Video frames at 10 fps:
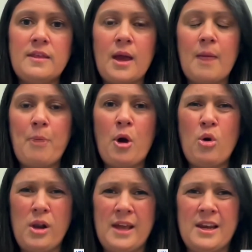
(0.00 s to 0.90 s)
that
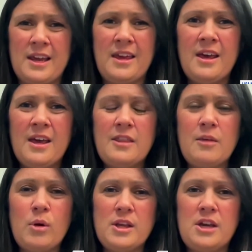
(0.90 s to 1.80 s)
appallingly
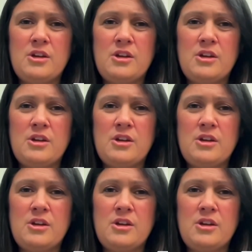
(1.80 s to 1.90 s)
there were